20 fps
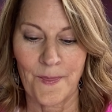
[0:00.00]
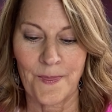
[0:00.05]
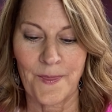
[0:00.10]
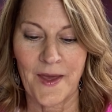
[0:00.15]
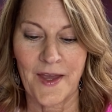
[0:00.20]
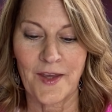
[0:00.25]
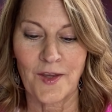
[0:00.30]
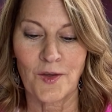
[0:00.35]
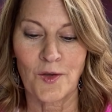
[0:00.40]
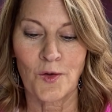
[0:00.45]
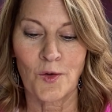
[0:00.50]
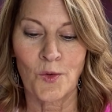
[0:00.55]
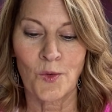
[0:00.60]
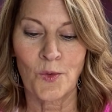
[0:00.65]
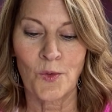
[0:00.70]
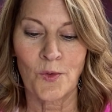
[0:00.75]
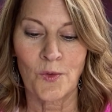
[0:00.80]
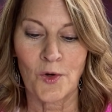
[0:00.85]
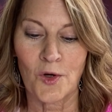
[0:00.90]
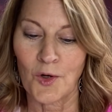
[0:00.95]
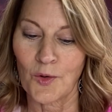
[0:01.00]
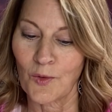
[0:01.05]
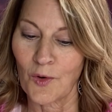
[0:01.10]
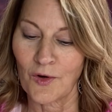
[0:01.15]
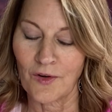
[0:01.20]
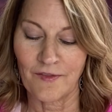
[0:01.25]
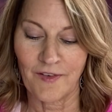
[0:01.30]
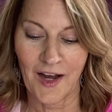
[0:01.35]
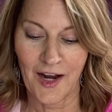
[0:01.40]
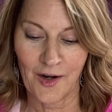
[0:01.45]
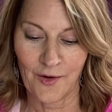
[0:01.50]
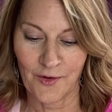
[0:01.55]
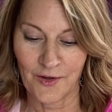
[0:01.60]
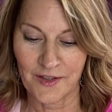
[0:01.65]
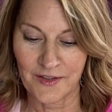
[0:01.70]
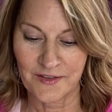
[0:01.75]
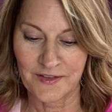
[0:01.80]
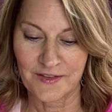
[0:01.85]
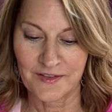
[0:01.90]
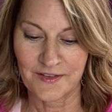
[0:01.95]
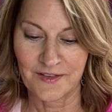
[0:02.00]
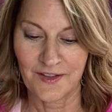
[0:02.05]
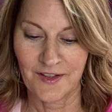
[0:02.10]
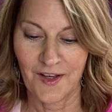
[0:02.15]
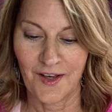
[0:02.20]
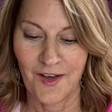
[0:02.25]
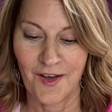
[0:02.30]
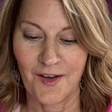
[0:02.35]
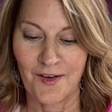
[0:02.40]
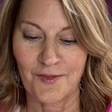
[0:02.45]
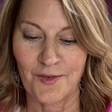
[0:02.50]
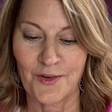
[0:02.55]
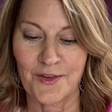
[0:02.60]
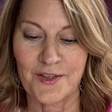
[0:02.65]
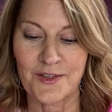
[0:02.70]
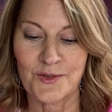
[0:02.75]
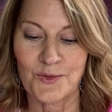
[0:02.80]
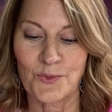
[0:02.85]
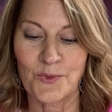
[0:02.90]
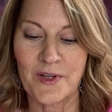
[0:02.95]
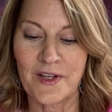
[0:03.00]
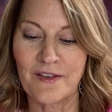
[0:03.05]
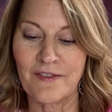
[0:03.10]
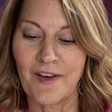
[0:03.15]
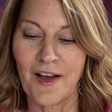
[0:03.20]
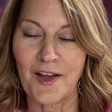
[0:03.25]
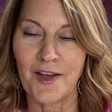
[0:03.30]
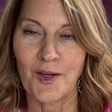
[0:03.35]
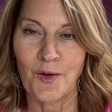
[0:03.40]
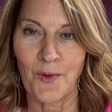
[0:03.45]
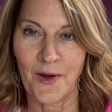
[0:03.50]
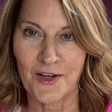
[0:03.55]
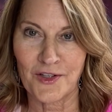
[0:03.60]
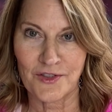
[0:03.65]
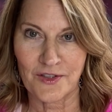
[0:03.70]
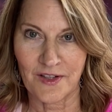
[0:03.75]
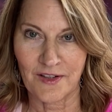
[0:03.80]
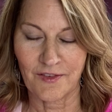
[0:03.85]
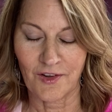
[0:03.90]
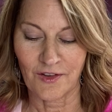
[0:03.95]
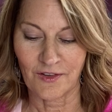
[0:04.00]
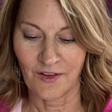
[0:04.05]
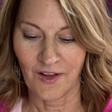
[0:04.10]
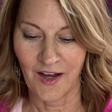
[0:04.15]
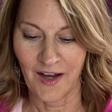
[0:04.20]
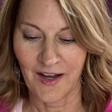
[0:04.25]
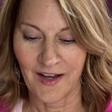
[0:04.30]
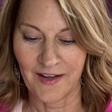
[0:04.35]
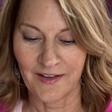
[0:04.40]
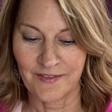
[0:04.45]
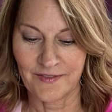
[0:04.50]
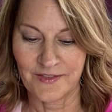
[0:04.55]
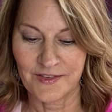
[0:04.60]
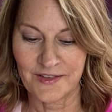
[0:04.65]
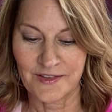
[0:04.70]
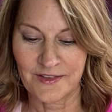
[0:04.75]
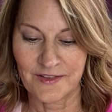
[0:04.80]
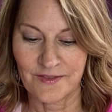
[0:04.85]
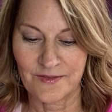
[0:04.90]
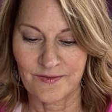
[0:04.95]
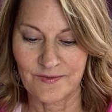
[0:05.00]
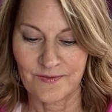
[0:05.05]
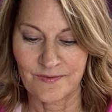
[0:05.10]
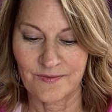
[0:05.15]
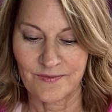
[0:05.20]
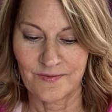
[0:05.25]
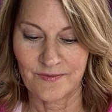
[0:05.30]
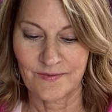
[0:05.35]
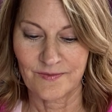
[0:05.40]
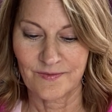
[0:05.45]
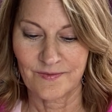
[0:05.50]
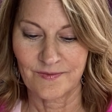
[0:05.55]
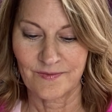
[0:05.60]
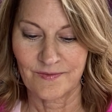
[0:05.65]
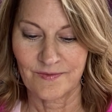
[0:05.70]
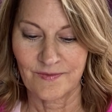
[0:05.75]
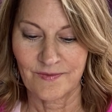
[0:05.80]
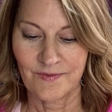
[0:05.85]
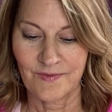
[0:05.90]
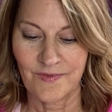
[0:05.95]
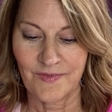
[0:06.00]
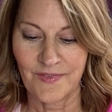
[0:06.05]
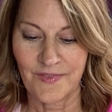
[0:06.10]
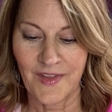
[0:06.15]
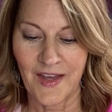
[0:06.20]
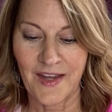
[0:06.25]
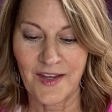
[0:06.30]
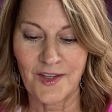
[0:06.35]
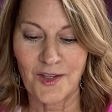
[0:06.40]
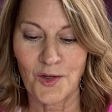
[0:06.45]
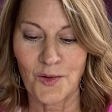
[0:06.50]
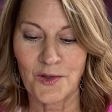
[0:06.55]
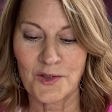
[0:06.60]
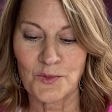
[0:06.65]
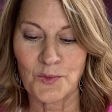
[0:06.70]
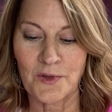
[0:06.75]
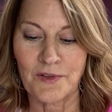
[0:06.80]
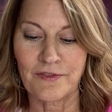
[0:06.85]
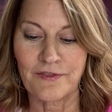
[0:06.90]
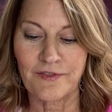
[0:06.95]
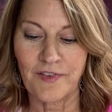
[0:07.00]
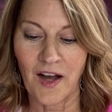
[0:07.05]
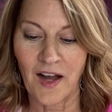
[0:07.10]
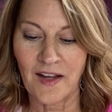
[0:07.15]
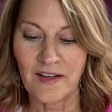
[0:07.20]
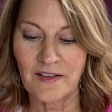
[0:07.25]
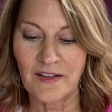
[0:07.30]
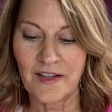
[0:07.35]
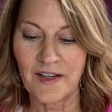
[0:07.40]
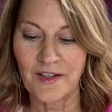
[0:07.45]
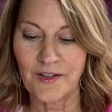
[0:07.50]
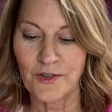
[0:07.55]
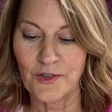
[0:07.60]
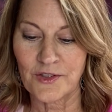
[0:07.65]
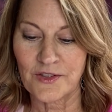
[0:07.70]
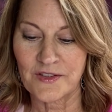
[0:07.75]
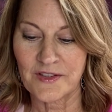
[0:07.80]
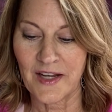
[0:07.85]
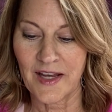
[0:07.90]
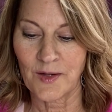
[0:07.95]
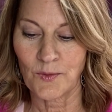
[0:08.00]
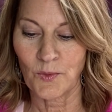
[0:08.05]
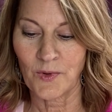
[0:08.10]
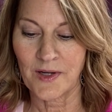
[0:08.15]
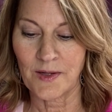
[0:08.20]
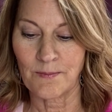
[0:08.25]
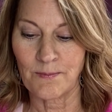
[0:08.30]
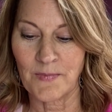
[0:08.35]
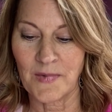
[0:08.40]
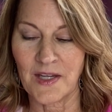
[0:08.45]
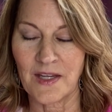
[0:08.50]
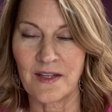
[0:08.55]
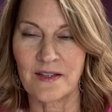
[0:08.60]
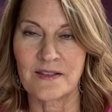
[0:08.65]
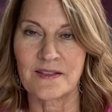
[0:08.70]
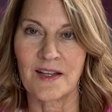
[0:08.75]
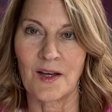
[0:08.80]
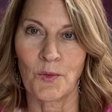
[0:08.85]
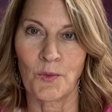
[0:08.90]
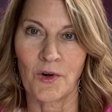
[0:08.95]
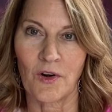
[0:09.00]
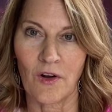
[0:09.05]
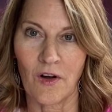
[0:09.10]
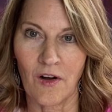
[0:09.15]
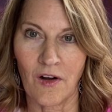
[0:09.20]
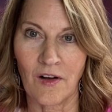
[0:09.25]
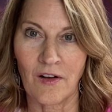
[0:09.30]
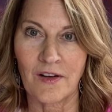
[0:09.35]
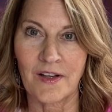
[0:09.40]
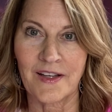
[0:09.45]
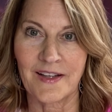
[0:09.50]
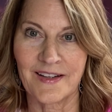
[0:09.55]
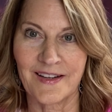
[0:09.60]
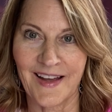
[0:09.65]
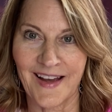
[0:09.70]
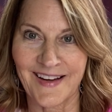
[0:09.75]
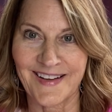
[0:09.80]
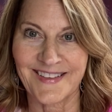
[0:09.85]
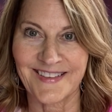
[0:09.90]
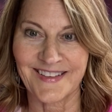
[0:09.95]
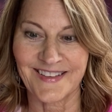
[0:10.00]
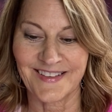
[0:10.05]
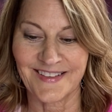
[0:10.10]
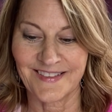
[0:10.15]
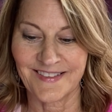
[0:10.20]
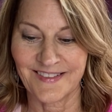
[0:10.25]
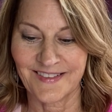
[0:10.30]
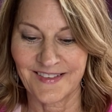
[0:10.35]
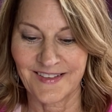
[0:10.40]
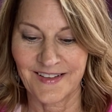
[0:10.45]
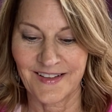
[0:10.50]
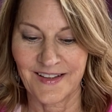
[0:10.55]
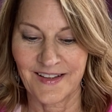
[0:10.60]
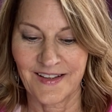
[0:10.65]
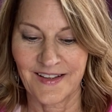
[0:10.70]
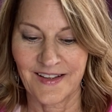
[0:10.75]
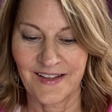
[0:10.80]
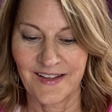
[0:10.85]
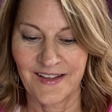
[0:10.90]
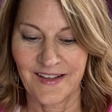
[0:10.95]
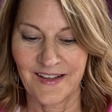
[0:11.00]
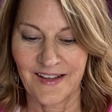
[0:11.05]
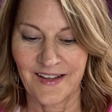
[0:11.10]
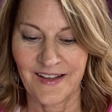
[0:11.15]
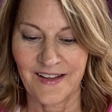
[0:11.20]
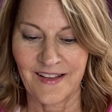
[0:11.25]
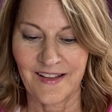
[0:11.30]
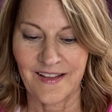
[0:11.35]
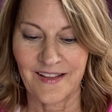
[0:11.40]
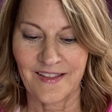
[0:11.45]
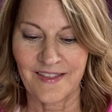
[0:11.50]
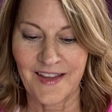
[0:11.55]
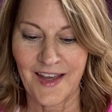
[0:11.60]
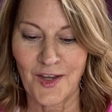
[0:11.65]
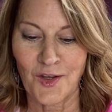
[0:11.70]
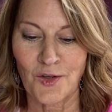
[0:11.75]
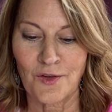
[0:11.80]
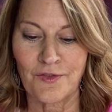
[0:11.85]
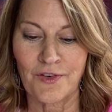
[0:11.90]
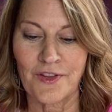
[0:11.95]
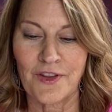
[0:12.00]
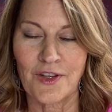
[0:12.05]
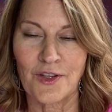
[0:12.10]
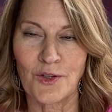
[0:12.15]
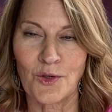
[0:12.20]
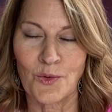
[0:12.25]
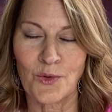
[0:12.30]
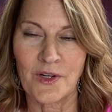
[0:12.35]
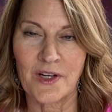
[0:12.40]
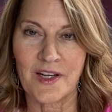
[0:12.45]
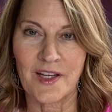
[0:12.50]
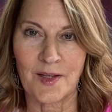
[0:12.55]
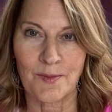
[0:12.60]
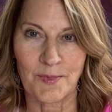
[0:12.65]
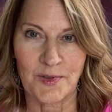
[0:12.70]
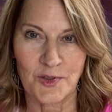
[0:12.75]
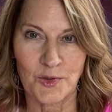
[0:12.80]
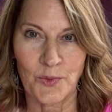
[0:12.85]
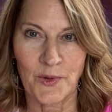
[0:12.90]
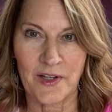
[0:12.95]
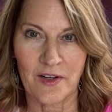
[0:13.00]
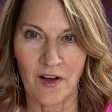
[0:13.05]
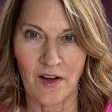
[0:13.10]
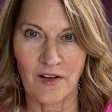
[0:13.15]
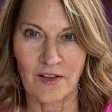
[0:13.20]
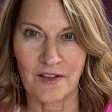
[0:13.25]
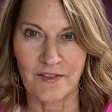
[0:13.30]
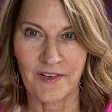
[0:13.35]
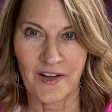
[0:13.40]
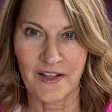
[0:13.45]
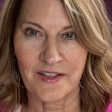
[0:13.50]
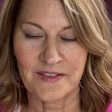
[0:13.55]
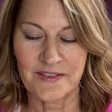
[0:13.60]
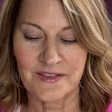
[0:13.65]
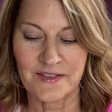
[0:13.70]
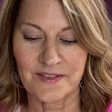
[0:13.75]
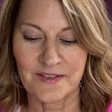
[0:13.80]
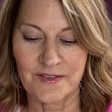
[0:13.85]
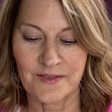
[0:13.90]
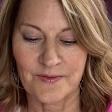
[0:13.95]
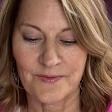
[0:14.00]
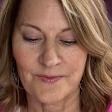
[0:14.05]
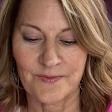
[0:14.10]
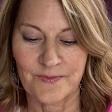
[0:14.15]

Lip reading: Thank you, coronavirus, for this reevaluation of our lives. Thank you as we finally understand what it means that we're all connected. Thank you for the unity between all of us.